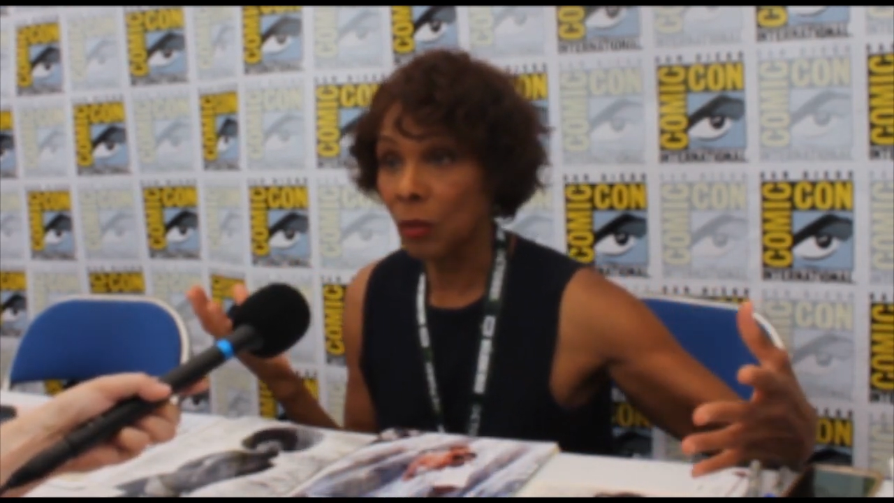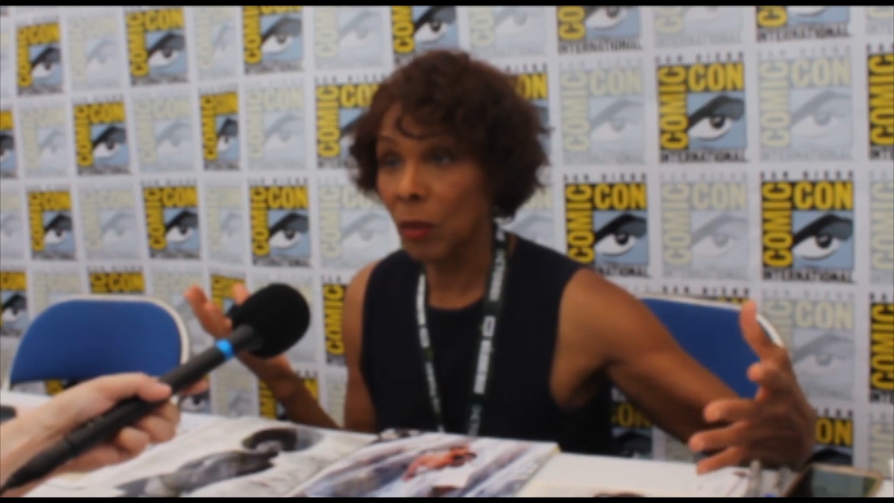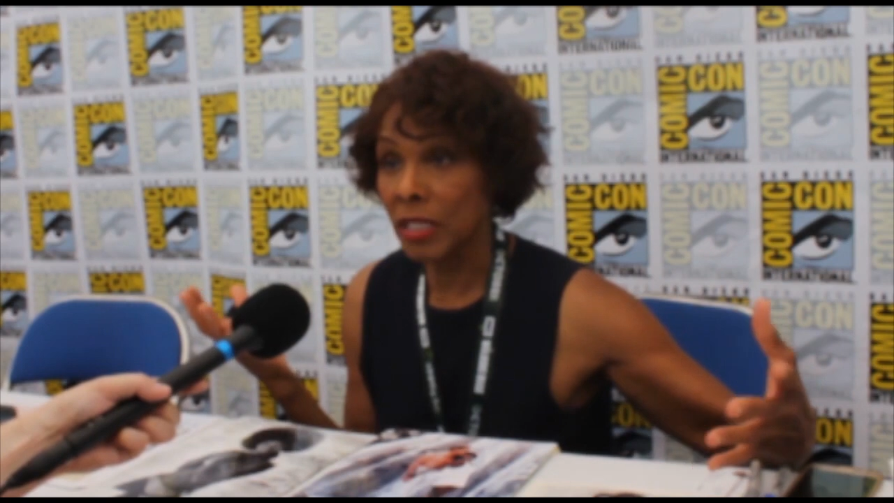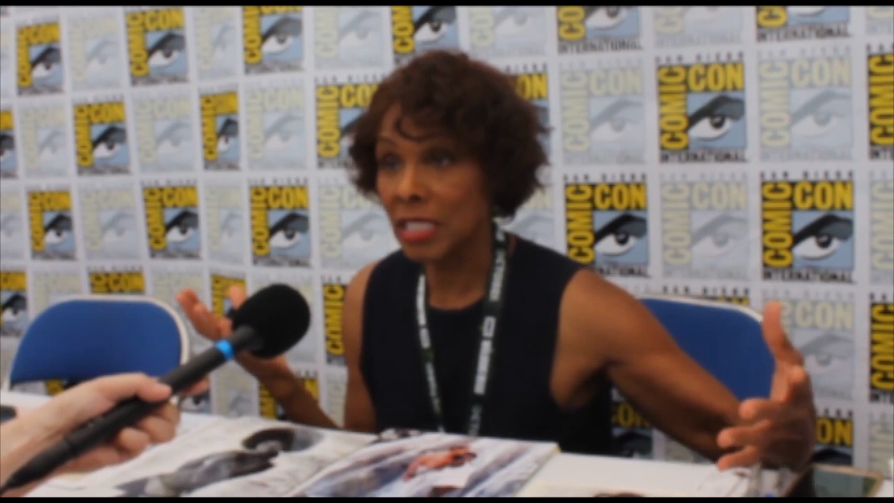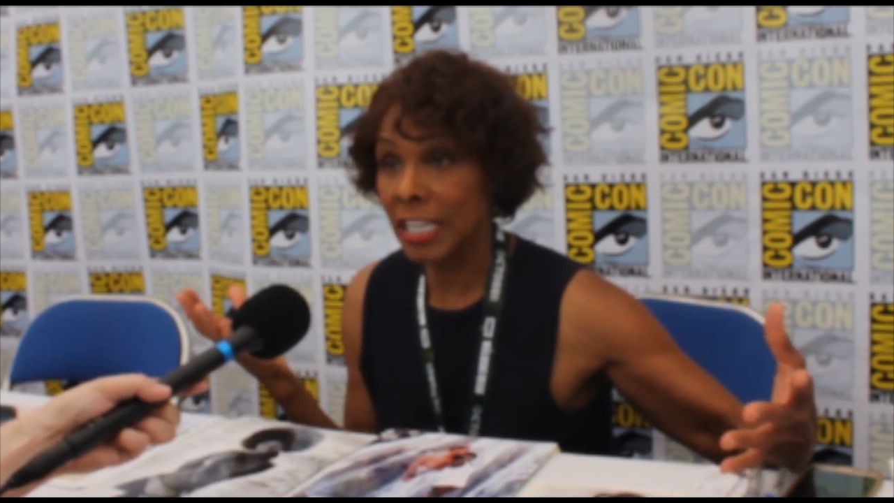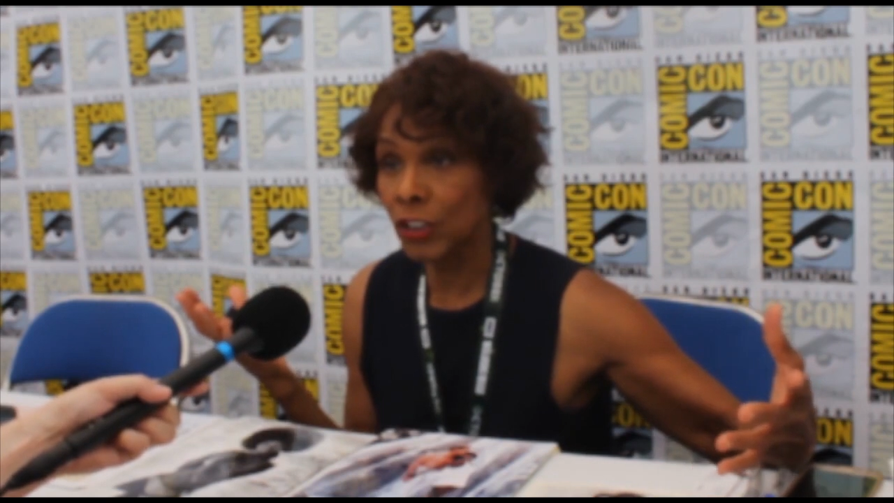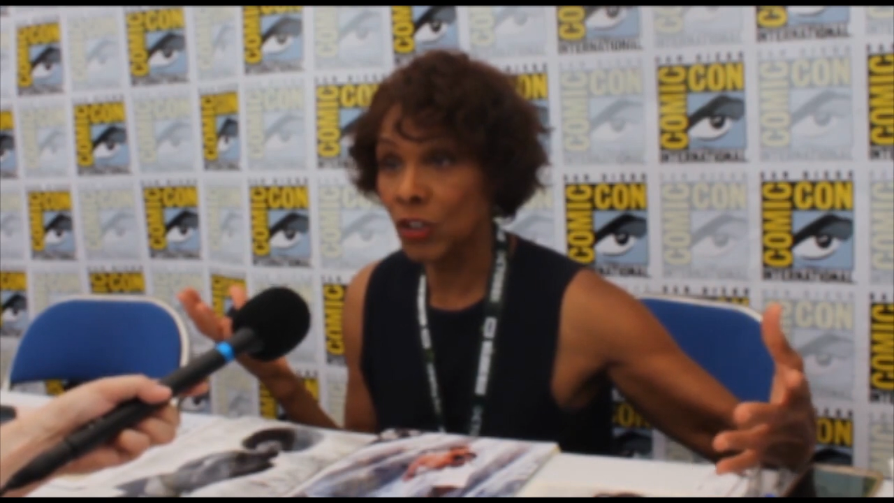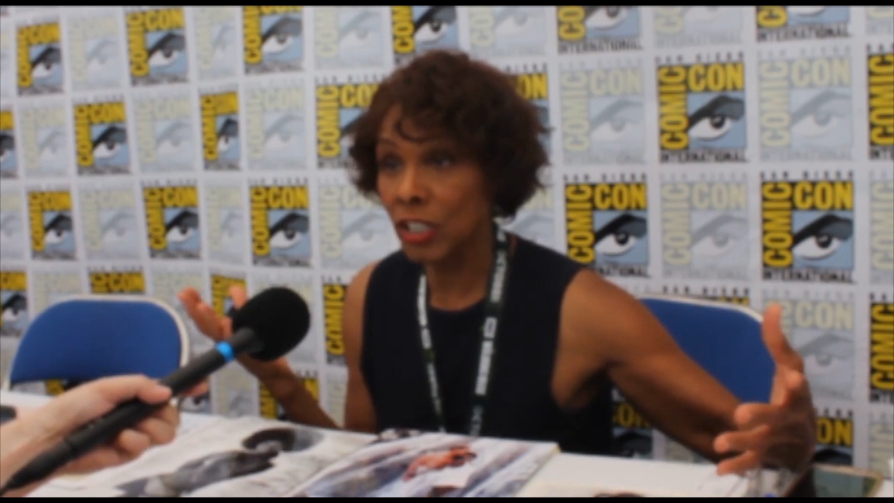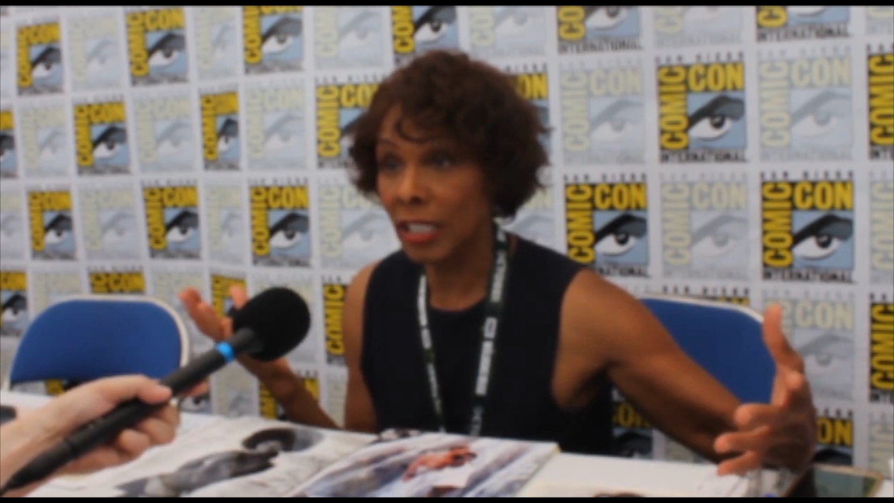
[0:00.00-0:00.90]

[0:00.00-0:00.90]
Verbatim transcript: We're going to send you to